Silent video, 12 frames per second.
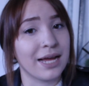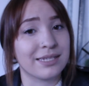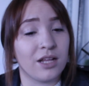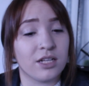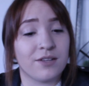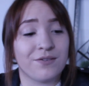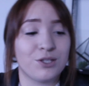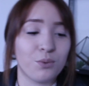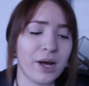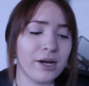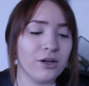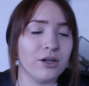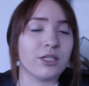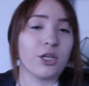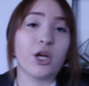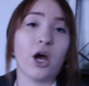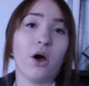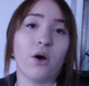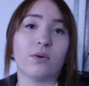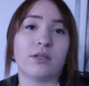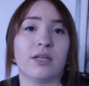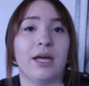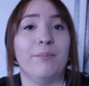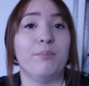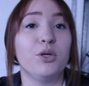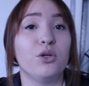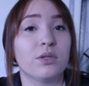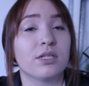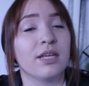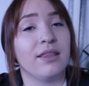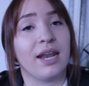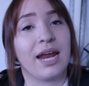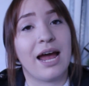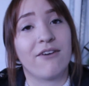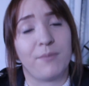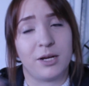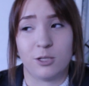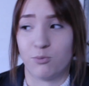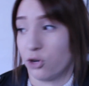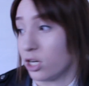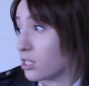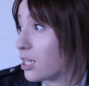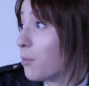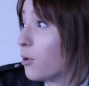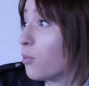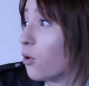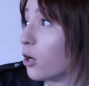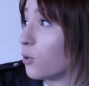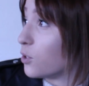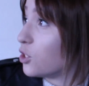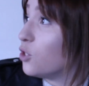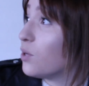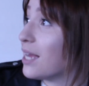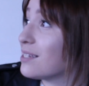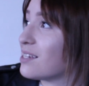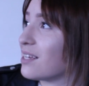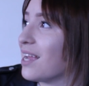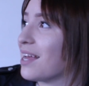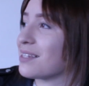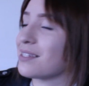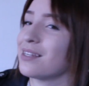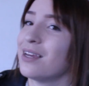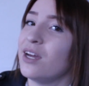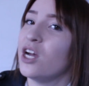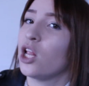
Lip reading: has lots of sweaters and coats and boots, and then I have my spring summer board, which you guessed it, yes,